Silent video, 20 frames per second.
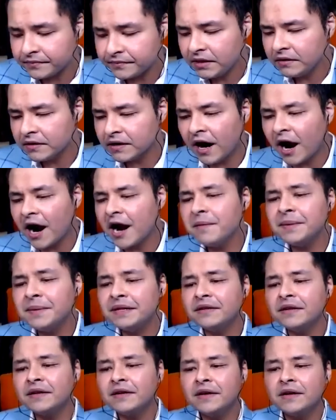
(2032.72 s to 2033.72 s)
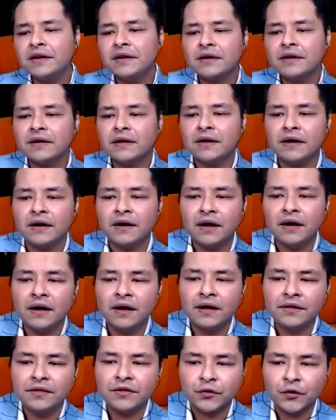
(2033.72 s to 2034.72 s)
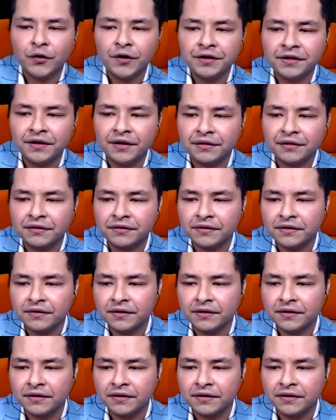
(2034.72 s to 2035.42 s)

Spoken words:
Carmen joined us,